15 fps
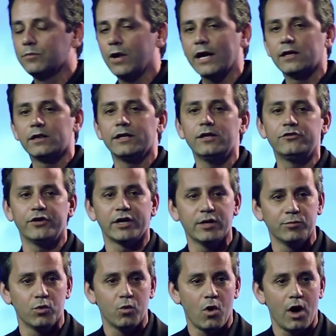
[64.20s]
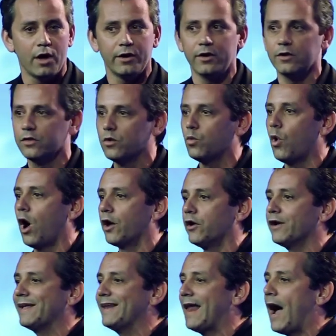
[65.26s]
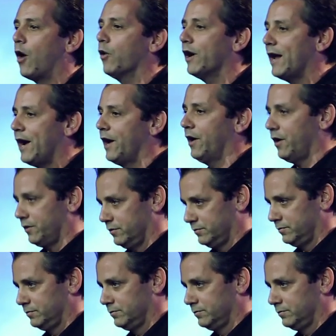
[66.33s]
by clean, drinkable water, the water in our air.